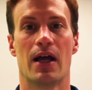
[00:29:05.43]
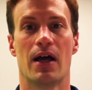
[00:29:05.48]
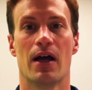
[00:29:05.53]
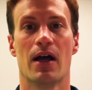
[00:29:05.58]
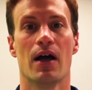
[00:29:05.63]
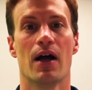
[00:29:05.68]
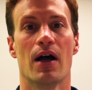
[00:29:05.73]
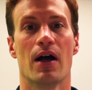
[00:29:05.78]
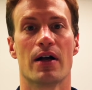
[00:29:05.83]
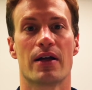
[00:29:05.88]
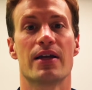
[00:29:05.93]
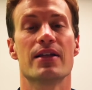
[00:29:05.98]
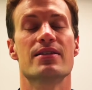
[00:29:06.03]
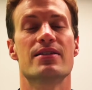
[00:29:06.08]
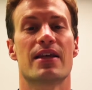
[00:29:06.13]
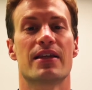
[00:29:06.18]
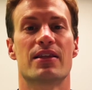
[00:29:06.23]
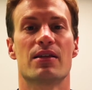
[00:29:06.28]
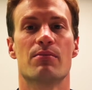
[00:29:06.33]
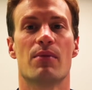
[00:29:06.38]
uh can
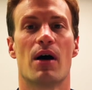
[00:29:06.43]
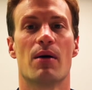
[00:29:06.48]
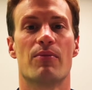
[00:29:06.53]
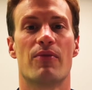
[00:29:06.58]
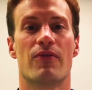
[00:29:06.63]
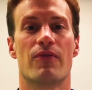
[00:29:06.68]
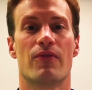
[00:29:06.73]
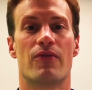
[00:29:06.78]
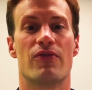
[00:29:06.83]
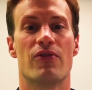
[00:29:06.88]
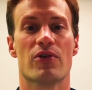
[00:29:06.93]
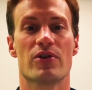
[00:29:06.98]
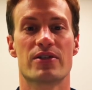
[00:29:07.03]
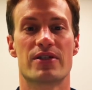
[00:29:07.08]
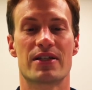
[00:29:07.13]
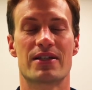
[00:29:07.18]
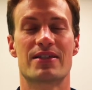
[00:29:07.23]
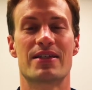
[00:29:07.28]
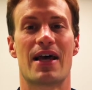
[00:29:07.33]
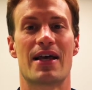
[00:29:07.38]
set them up for
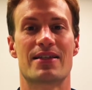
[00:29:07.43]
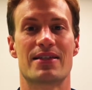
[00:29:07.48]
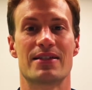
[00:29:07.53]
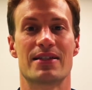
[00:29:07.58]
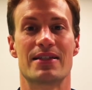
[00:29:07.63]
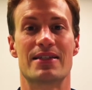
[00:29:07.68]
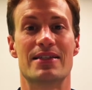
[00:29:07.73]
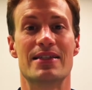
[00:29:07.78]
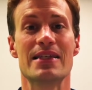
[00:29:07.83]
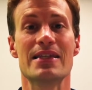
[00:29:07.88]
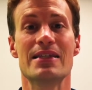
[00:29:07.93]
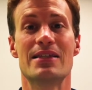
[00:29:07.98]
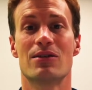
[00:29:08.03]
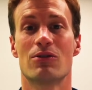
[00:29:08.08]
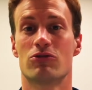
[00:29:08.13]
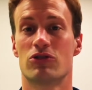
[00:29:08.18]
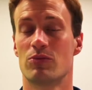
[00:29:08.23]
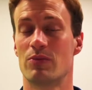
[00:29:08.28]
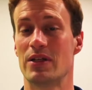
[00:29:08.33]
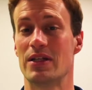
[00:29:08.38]
success and to see
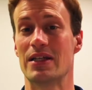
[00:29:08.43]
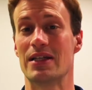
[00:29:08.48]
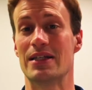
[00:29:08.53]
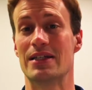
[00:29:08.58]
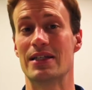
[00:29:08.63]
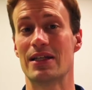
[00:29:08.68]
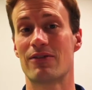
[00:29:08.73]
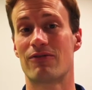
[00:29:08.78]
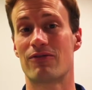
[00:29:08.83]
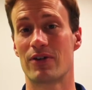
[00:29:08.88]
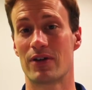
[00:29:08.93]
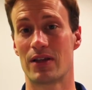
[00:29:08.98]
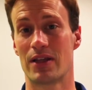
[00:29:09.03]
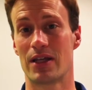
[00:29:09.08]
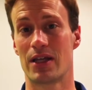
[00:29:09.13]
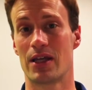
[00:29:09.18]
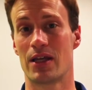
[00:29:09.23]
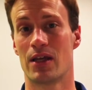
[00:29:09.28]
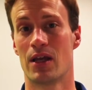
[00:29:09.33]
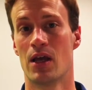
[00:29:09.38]
social media
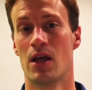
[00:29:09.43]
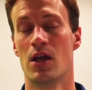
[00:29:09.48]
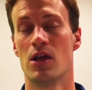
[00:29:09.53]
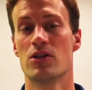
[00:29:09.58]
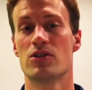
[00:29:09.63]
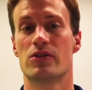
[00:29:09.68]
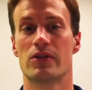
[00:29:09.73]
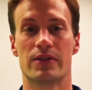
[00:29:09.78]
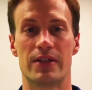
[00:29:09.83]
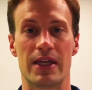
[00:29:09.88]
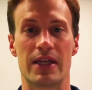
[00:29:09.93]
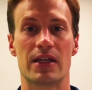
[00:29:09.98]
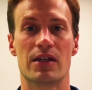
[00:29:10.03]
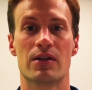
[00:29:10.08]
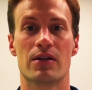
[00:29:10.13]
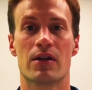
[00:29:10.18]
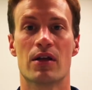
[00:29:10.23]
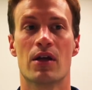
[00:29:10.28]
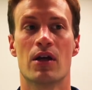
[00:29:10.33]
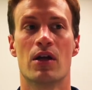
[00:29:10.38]
differently so they
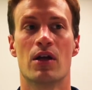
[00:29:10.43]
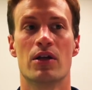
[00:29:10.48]
can